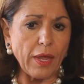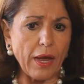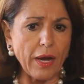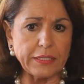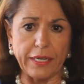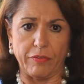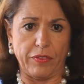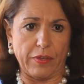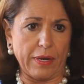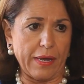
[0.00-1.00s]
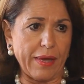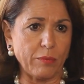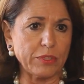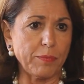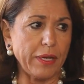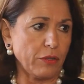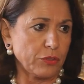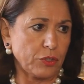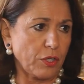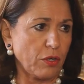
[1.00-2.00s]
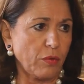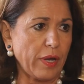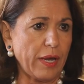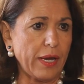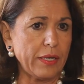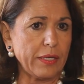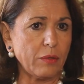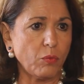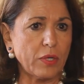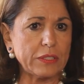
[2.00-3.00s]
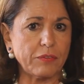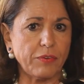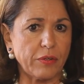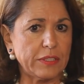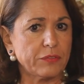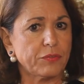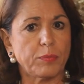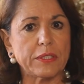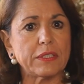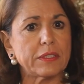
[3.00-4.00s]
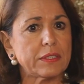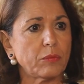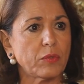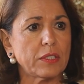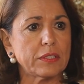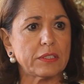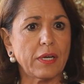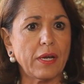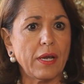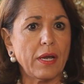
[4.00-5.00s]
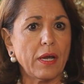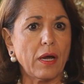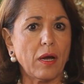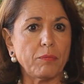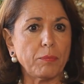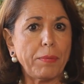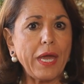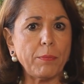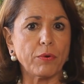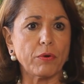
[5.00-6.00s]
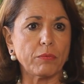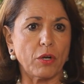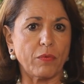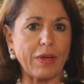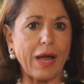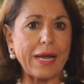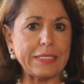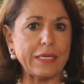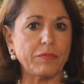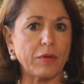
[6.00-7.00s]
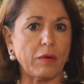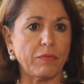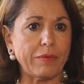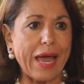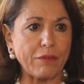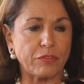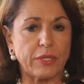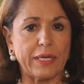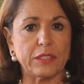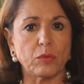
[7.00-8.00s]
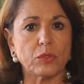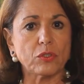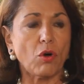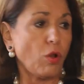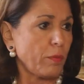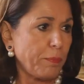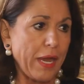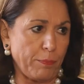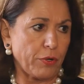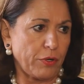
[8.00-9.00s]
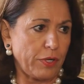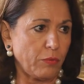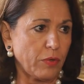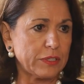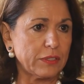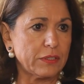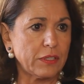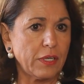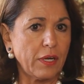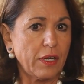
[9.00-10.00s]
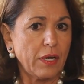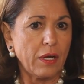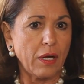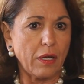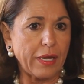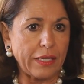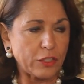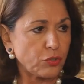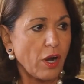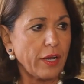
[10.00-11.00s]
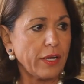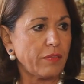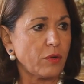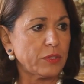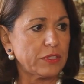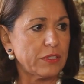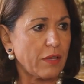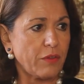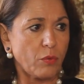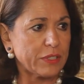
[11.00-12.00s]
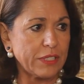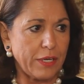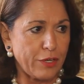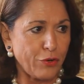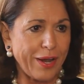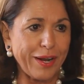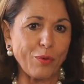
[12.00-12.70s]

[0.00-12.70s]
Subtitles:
I did everything, and that was many years ago, and it was a very different business. It was paper, the idea of advertising was all paper. It wasn't electronic. There wasn't an internet.